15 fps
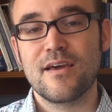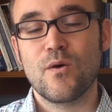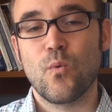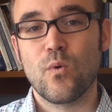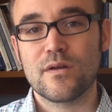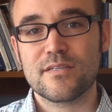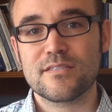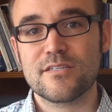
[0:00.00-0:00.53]

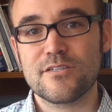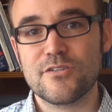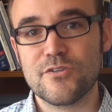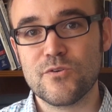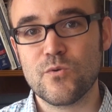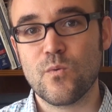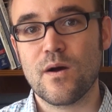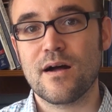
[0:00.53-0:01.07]
what does it
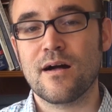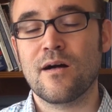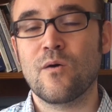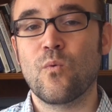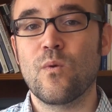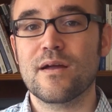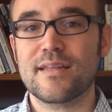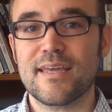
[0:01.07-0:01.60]
do
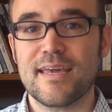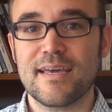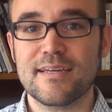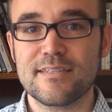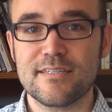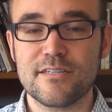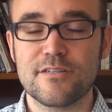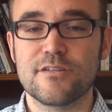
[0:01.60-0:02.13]
well, what
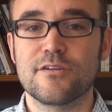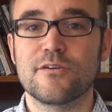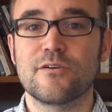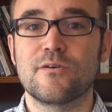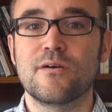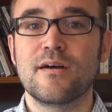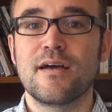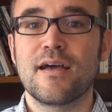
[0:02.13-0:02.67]
can't it
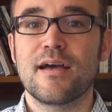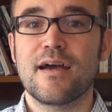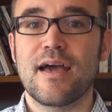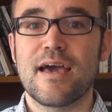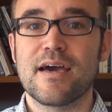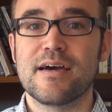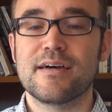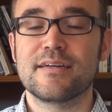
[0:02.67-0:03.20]
do,
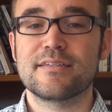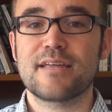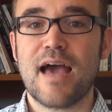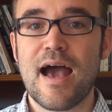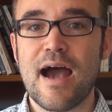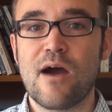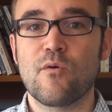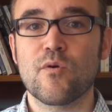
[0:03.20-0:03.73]
and
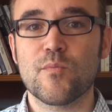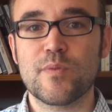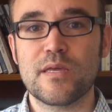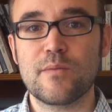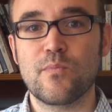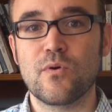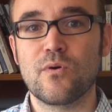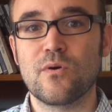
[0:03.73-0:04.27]
how are
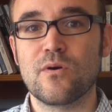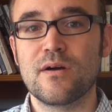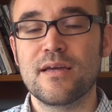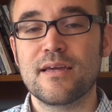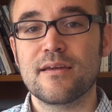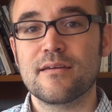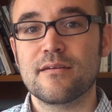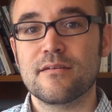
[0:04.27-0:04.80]
people
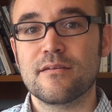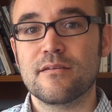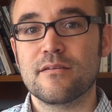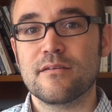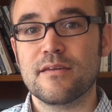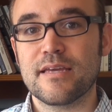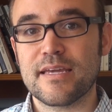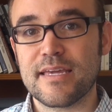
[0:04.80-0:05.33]

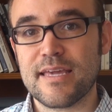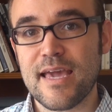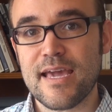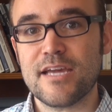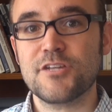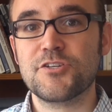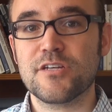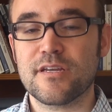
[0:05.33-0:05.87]

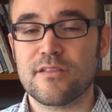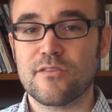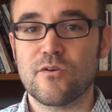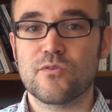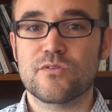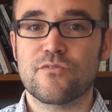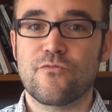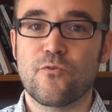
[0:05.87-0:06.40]
engaging
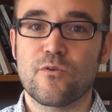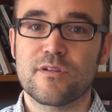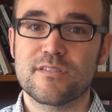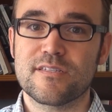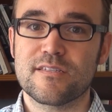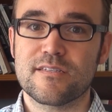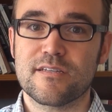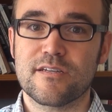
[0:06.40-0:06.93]
those
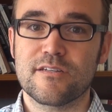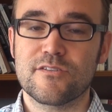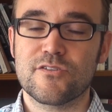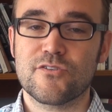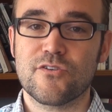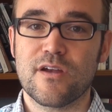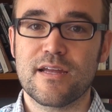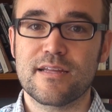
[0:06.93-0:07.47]
affordances and
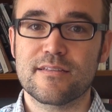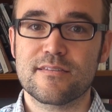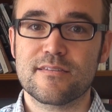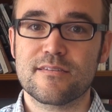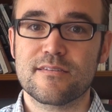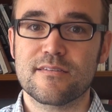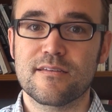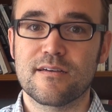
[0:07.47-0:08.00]

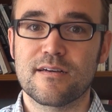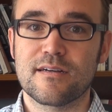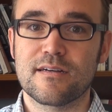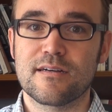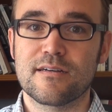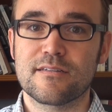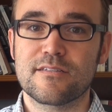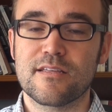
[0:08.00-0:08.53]
constraints
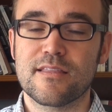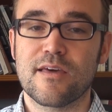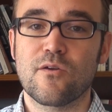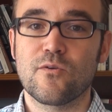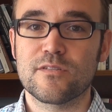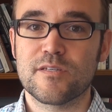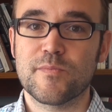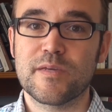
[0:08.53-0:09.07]
to then
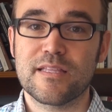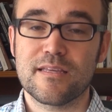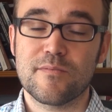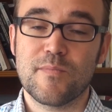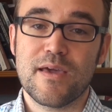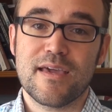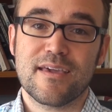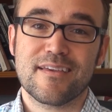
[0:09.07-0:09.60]
ultimately
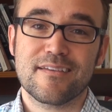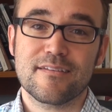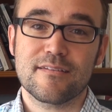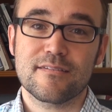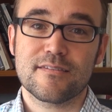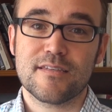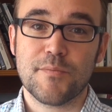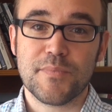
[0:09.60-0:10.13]
make
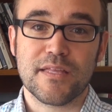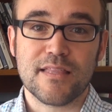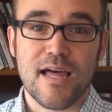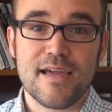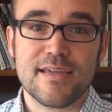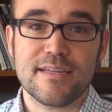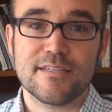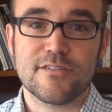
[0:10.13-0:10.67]
something
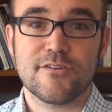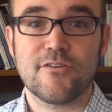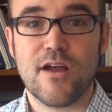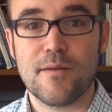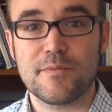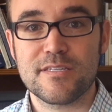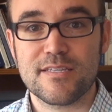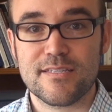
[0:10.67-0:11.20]
like
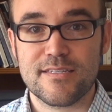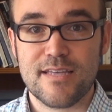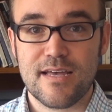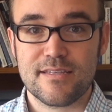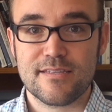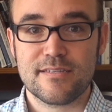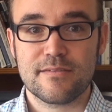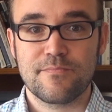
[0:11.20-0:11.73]
Instagram a
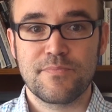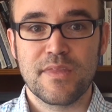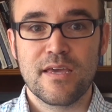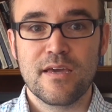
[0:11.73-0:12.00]
success.